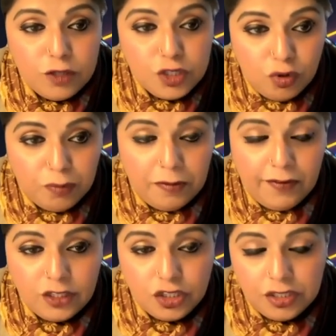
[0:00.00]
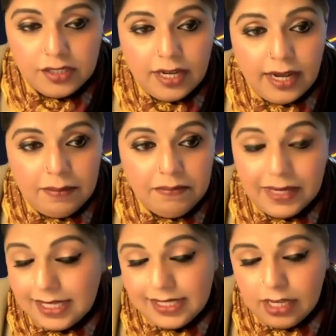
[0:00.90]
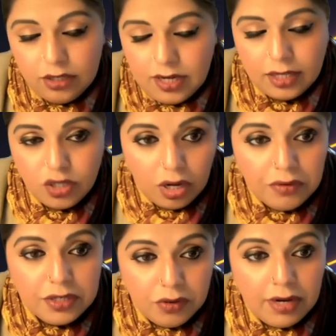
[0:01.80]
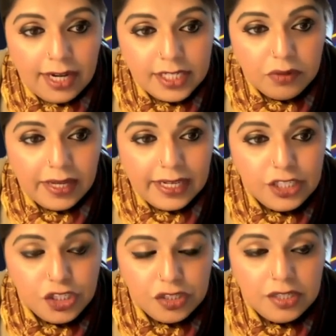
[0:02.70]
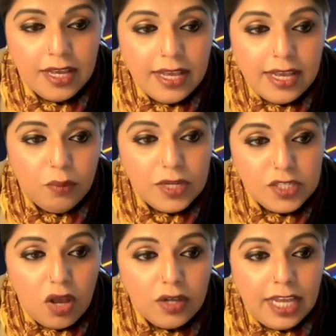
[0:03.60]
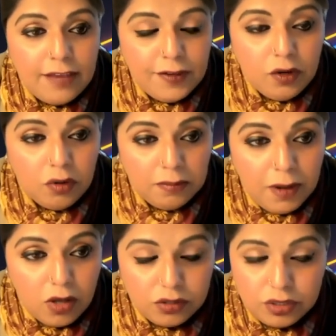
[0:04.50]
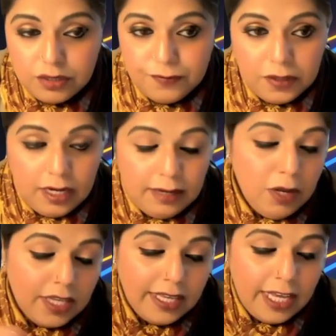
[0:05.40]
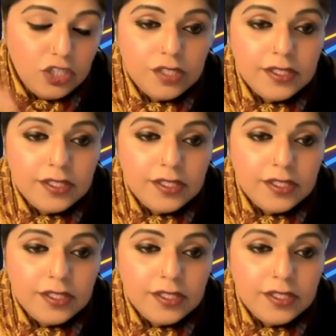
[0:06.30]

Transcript: for stroke prevention because he could not tolerate oral anticoagulation, was on AV nodal blockers, blocking